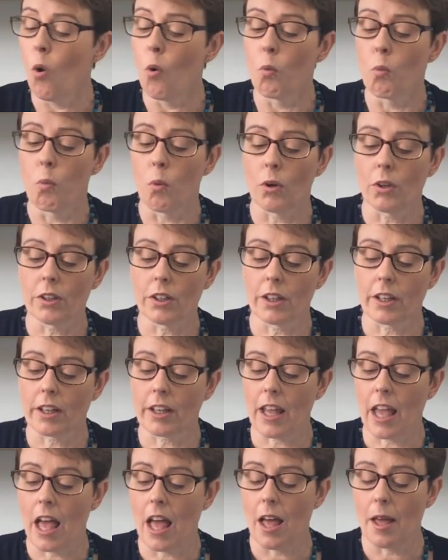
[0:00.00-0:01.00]
What
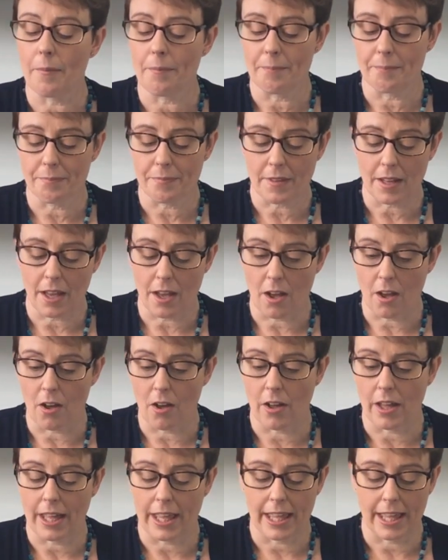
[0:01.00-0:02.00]

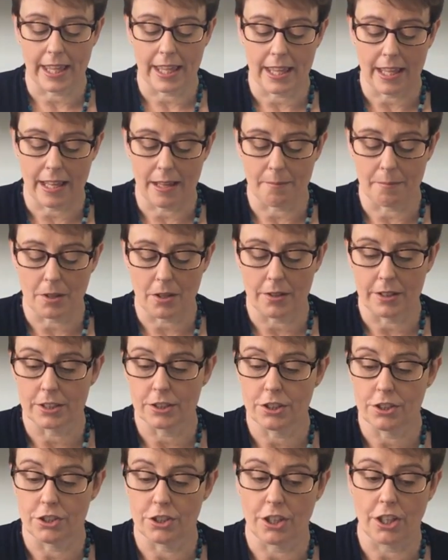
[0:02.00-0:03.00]
I am going
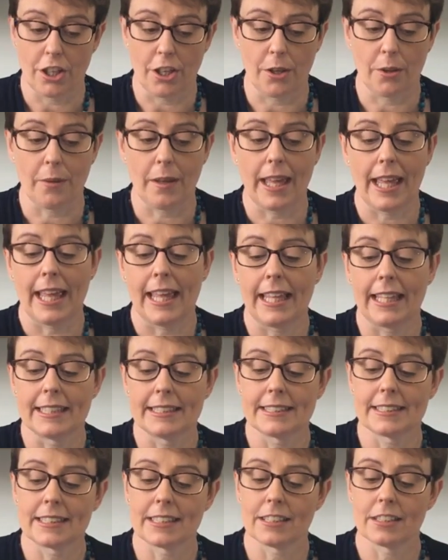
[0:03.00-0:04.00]
to do
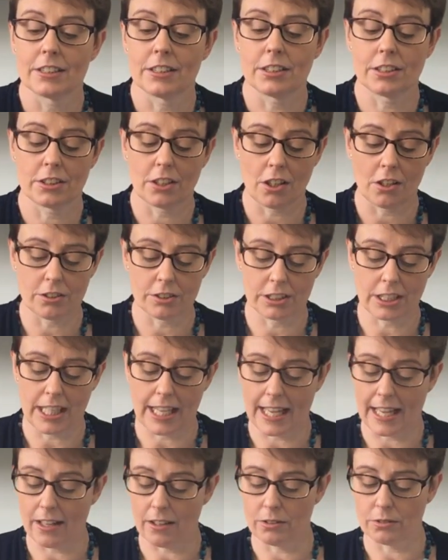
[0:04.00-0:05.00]
is start
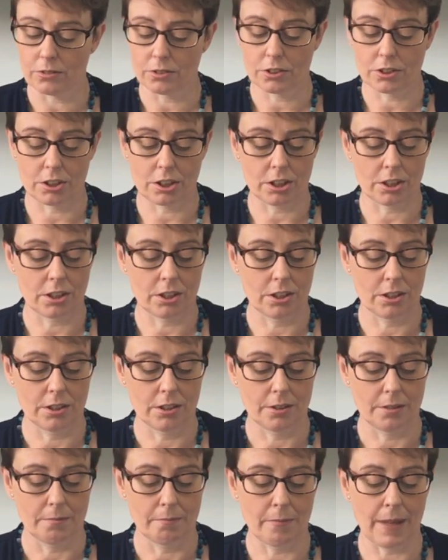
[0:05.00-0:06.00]
out
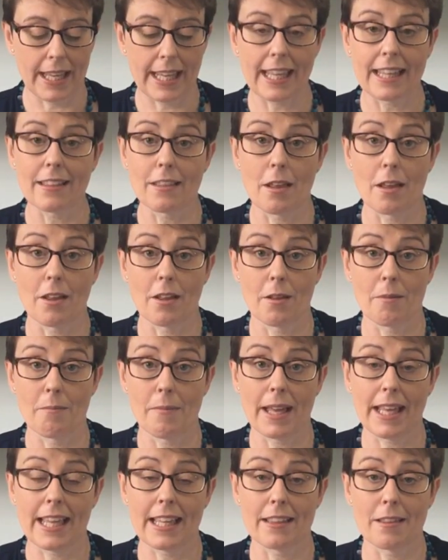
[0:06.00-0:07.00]
making
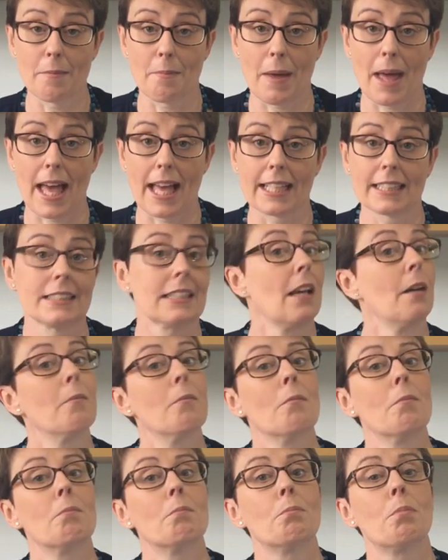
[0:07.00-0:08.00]
the bags.
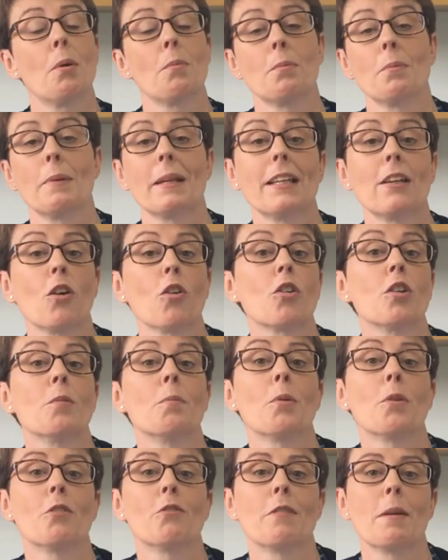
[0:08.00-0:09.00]
I'm probably not going to
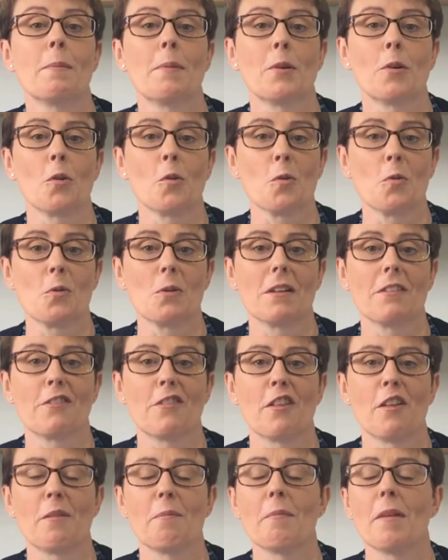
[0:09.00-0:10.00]
put the ribbon on all of
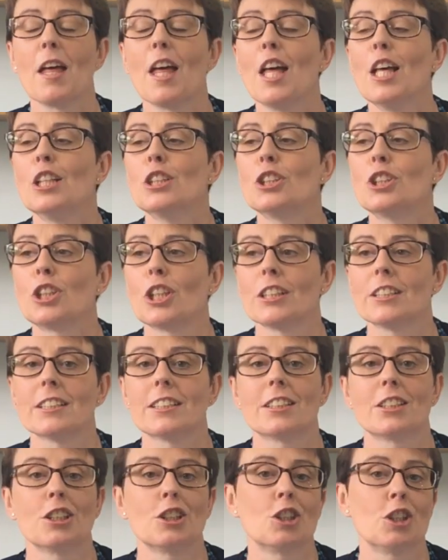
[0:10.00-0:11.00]
them
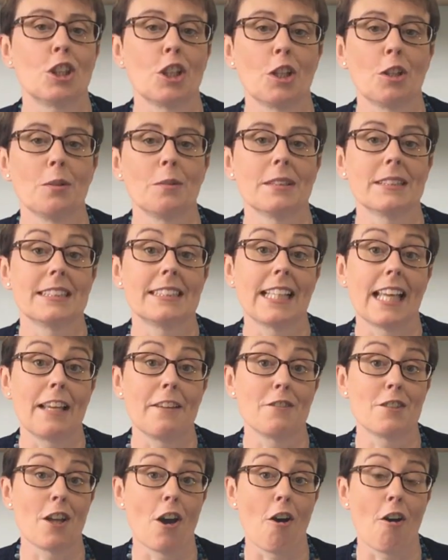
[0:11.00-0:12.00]
just to
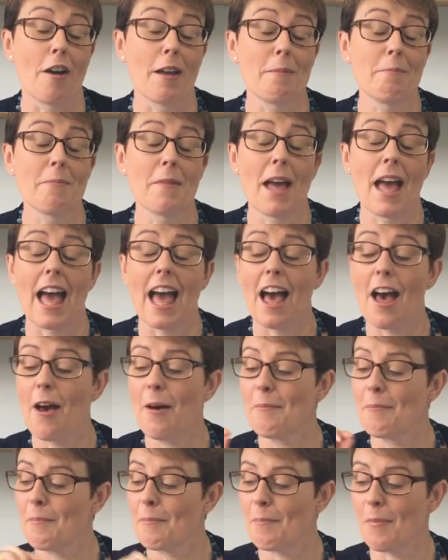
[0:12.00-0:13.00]
save time,
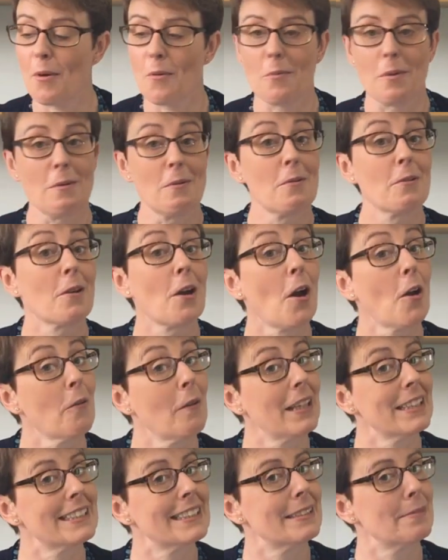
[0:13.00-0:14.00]
but we will go
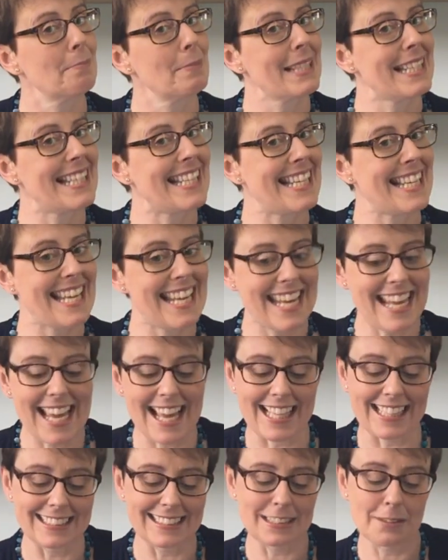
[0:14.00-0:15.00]
as speedily
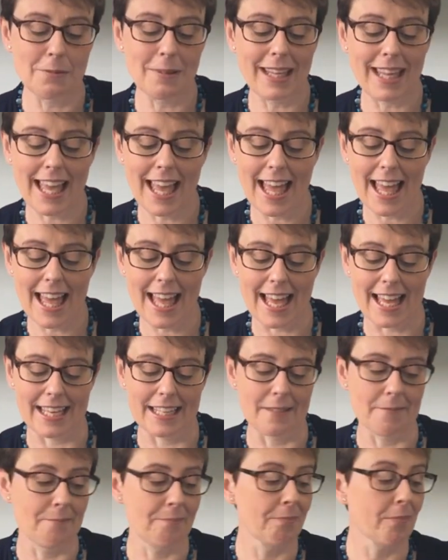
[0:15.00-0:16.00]
as we
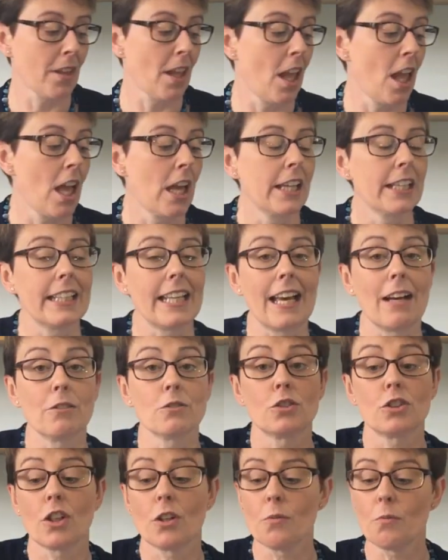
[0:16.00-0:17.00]
can. Now
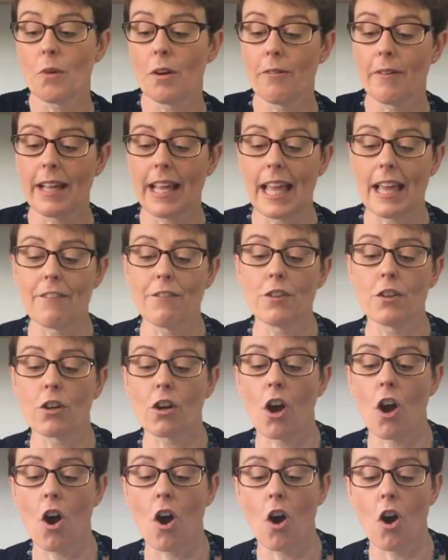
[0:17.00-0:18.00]
don't worry if you
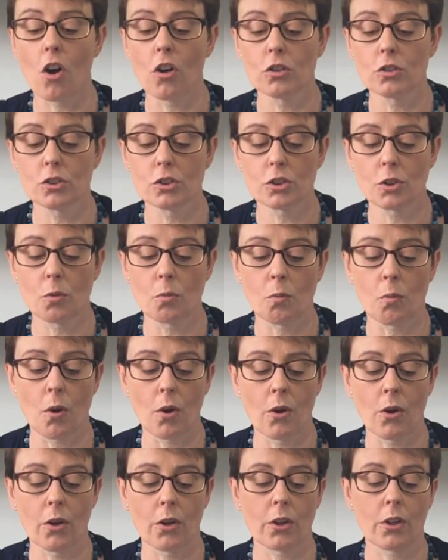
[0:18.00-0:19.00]
can't
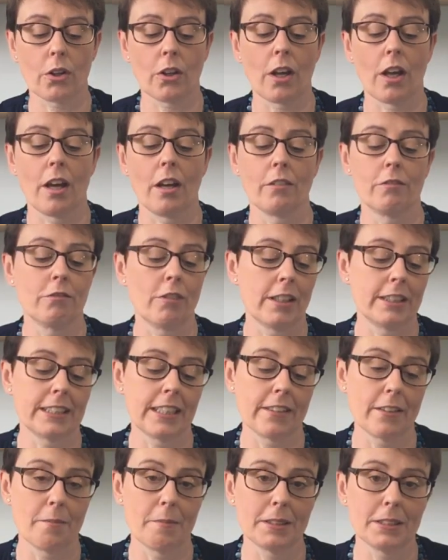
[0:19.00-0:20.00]
write
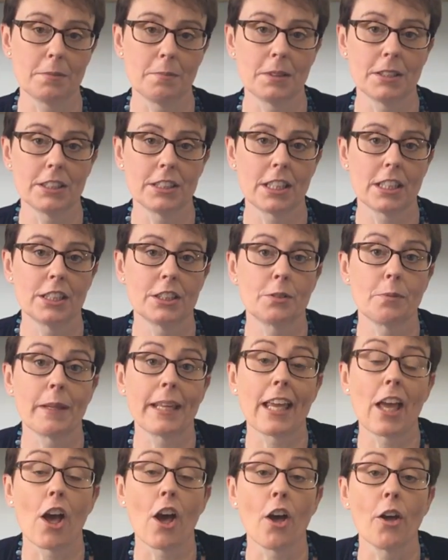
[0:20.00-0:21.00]
down the measurements as we
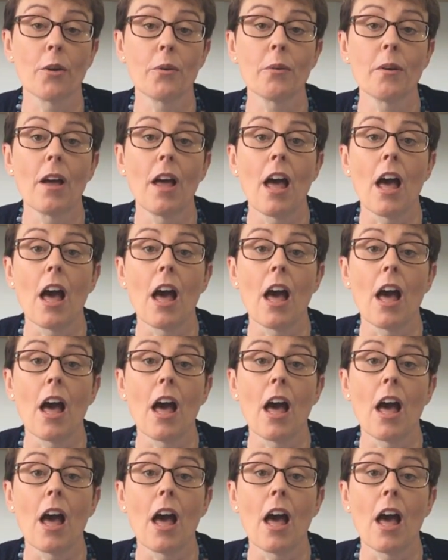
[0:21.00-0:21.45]
go.